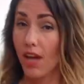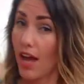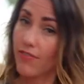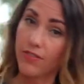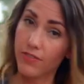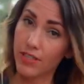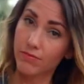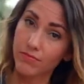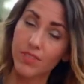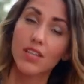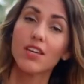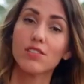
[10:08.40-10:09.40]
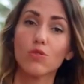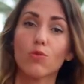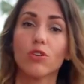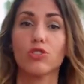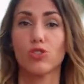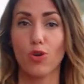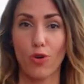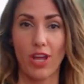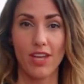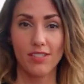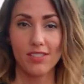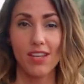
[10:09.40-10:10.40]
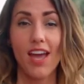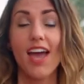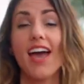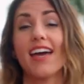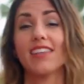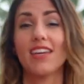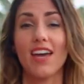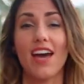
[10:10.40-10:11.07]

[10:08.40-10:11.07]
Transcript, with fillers: Half of it is the World Showcase, and they